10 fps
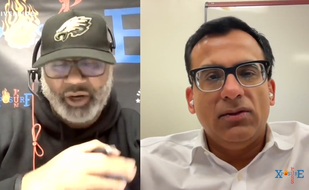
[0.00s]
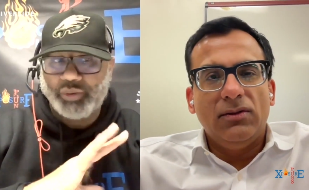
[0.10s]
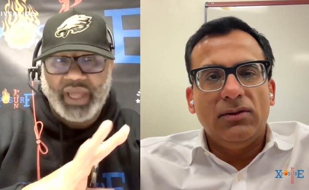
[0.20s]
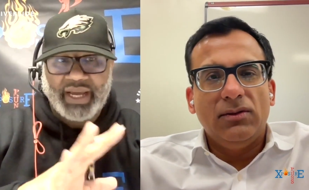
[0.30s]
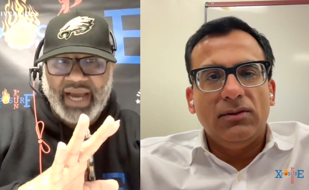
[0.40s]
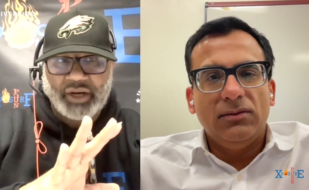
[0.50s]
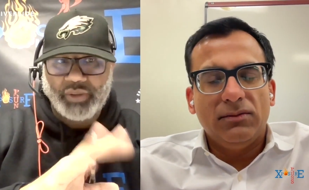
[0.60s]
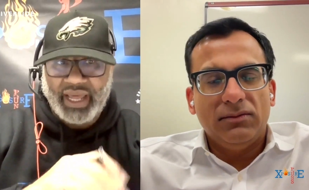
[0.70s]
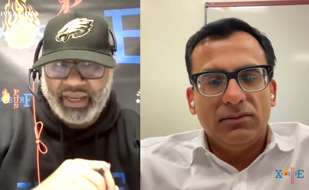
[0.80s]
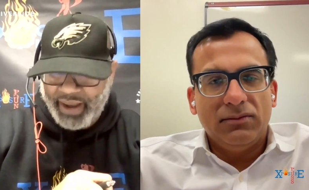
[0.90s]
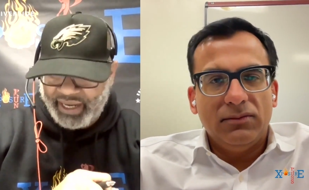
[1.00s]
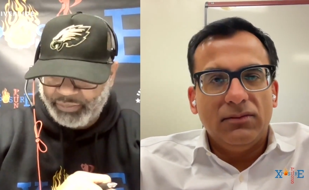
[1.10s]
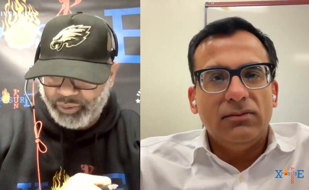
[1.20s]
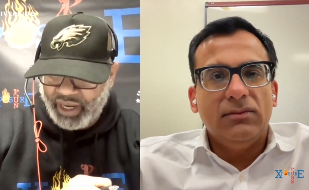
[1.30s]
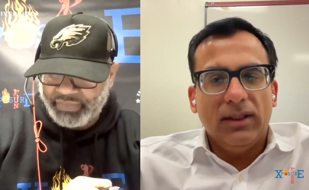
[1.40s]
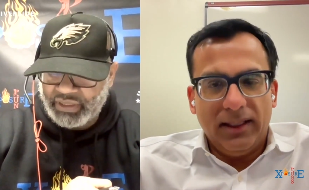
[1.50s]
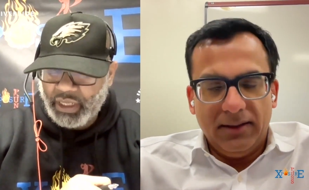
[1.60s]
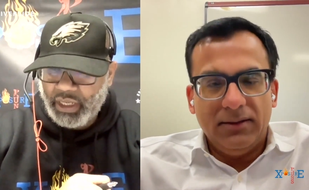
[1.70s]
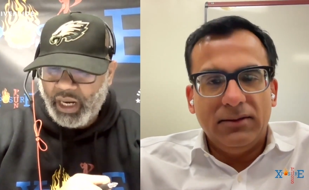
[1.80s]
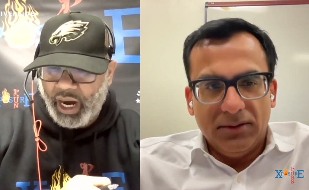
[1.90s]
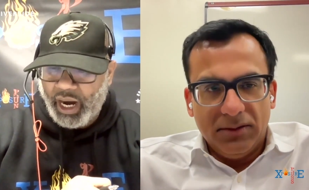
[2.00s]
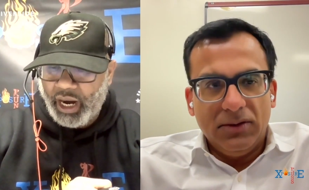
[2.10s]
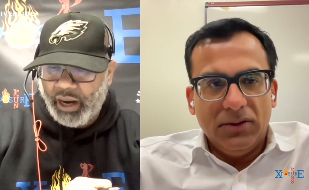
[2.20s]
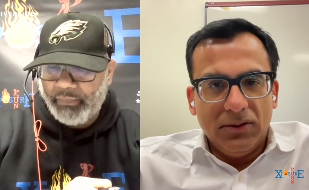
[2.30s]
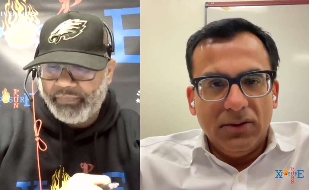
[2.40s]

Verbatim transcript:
Speaker 1: I don't like. I don't like MaxPreps. Yeah. Um,